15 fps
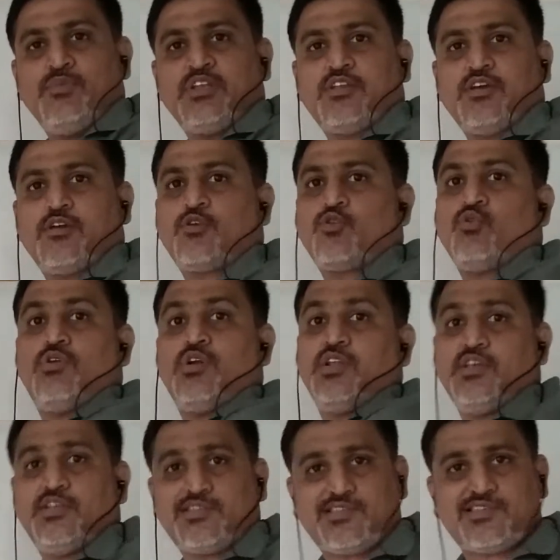meter toward
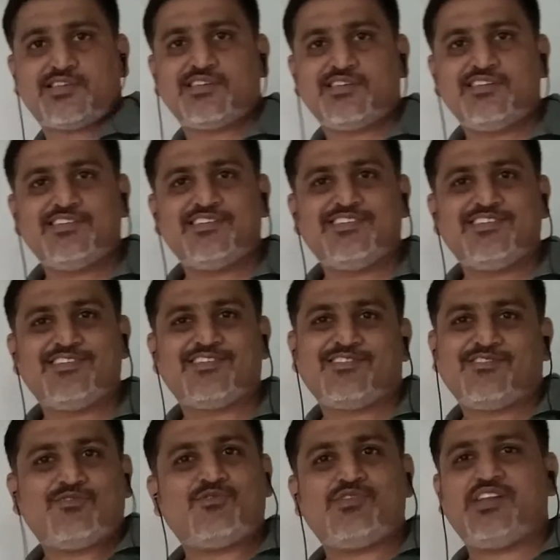
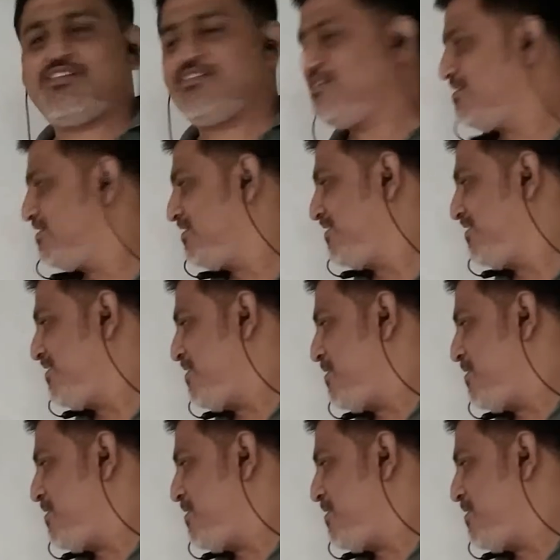east. No need.